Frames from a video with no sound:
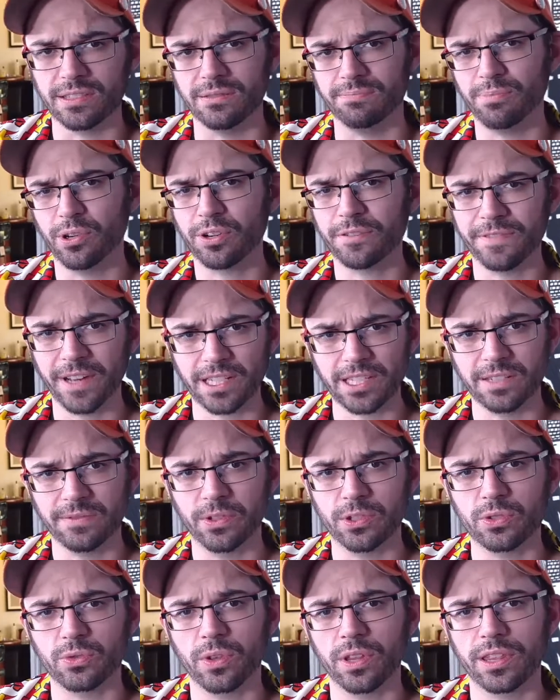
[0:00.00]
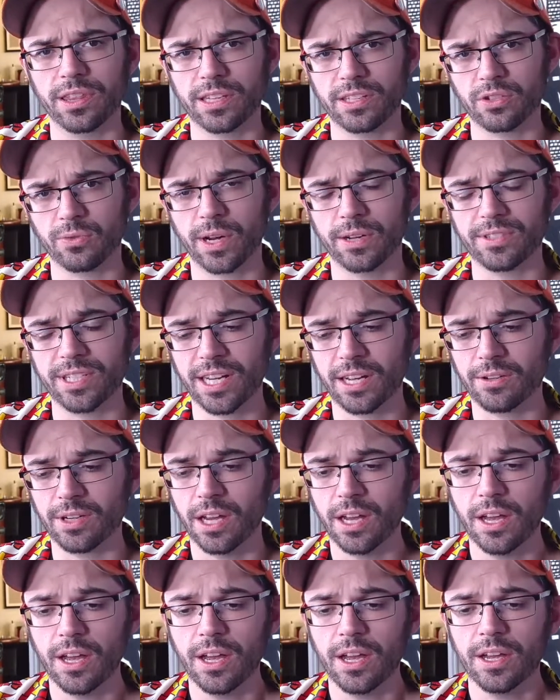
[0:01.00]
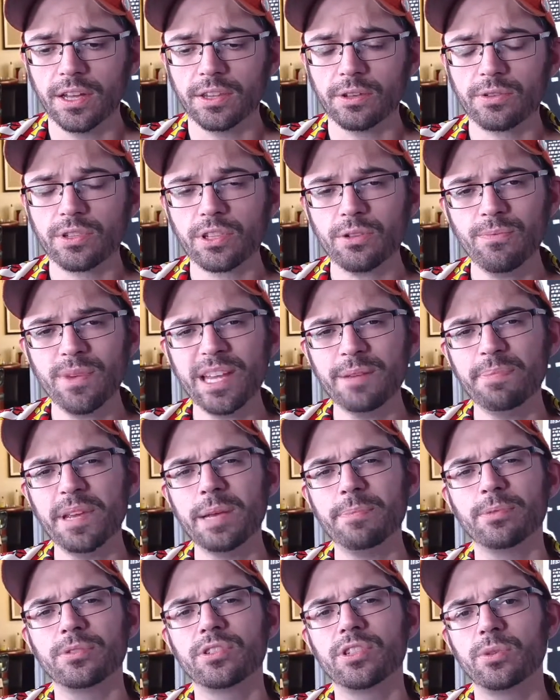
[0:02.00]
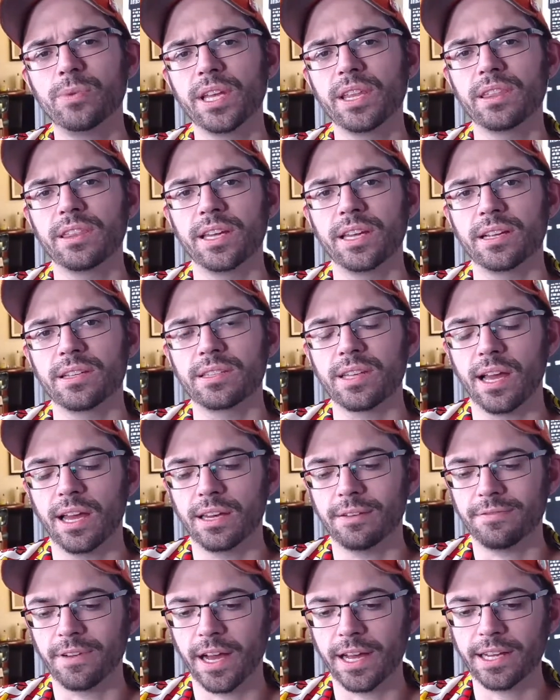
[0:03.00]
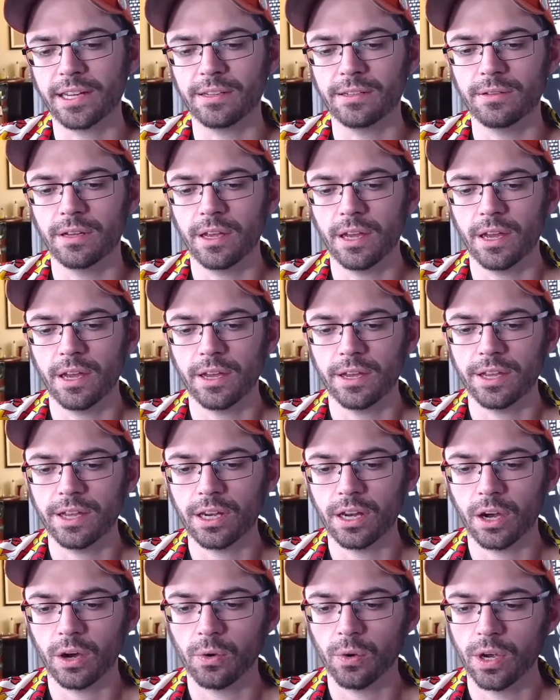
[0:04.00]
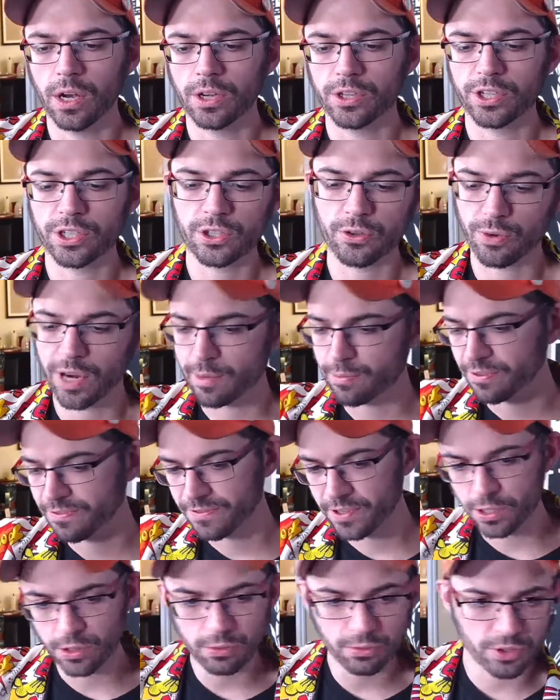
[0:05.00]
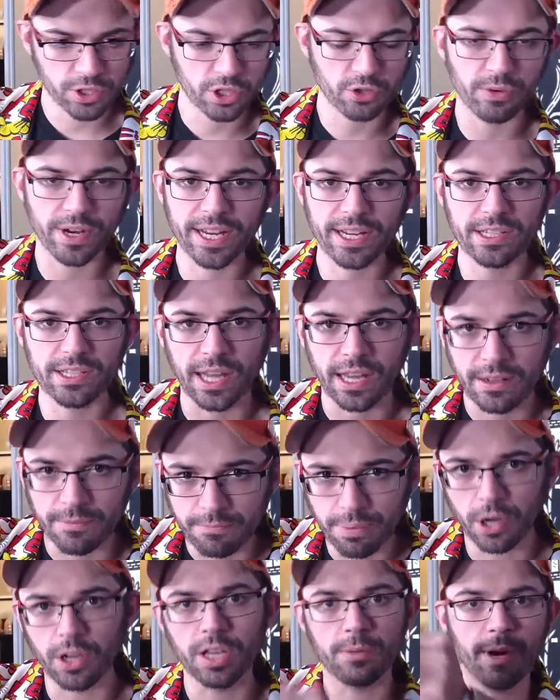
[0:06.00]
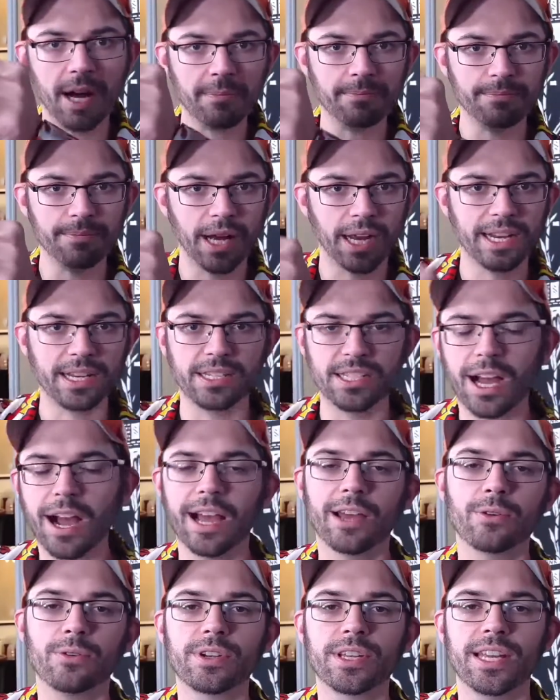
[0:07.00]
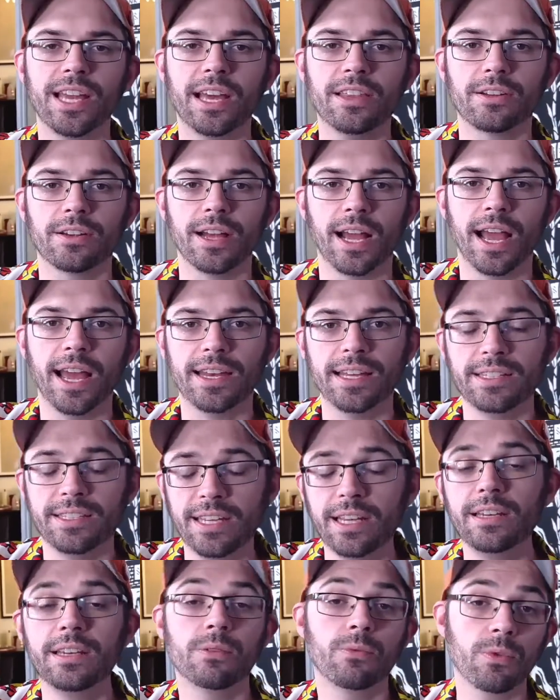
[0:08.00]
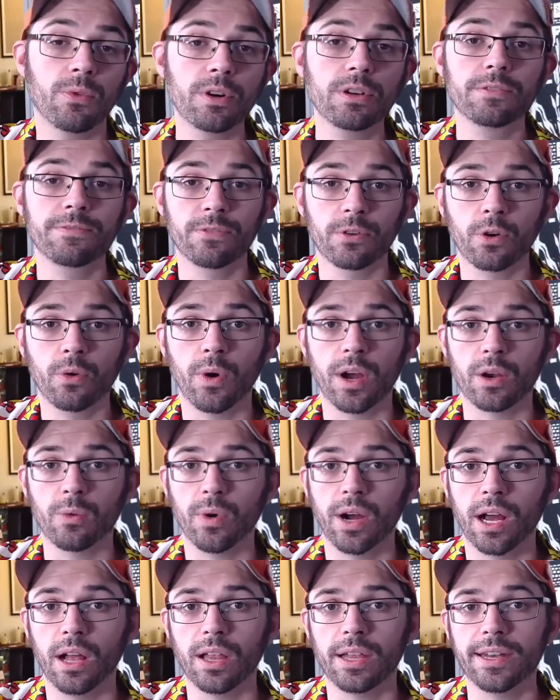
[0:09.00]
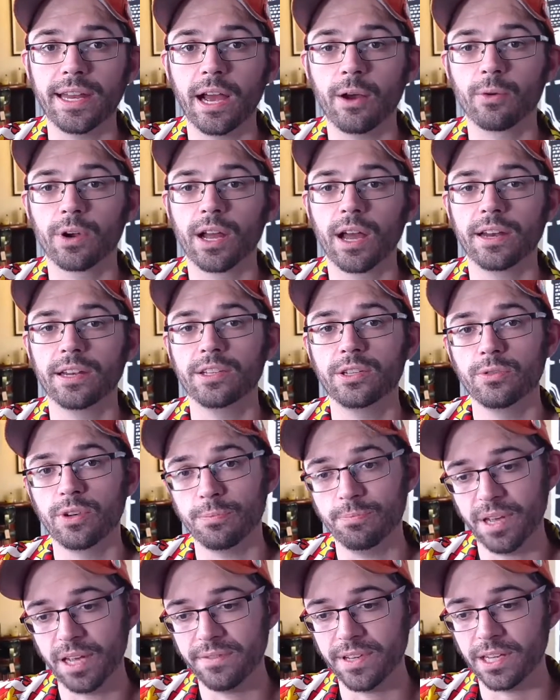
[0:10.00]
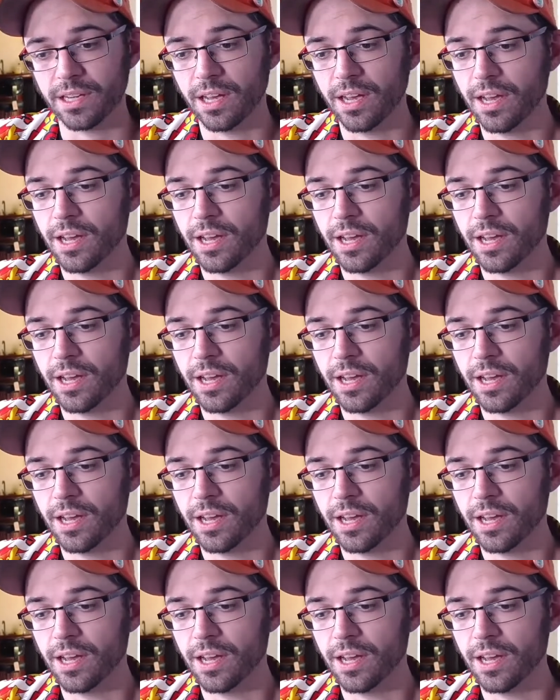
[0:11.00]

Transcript: and book festivals and all the things around town. There's so many people doing things, and if I could, you know, just grab a few strings and pull them up, I could tie it all together. And it did, and it worked for quite a while. And now we're kind of doing a pivot